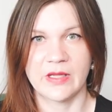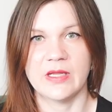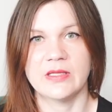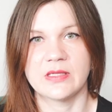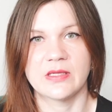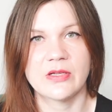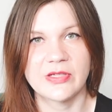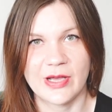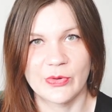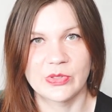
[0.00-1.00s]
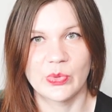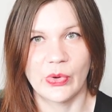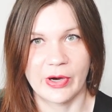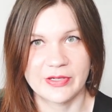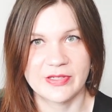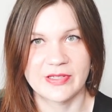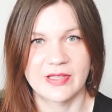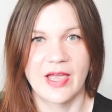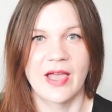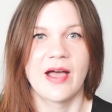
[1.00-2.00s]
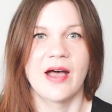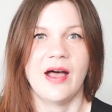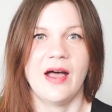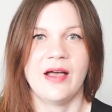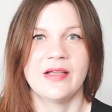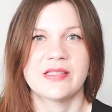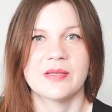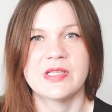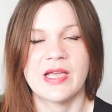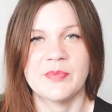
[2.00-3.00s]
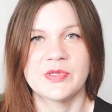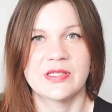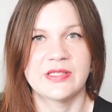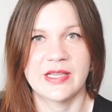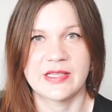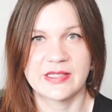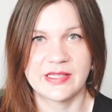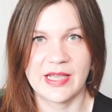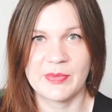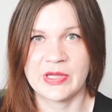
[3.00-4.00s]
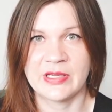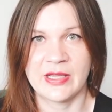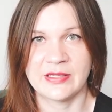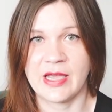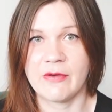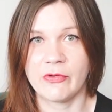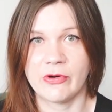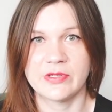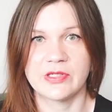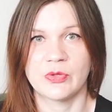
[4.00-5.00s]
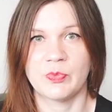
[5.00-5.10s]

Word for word: It's not how it works. Uh, sometimes it takes time and effort to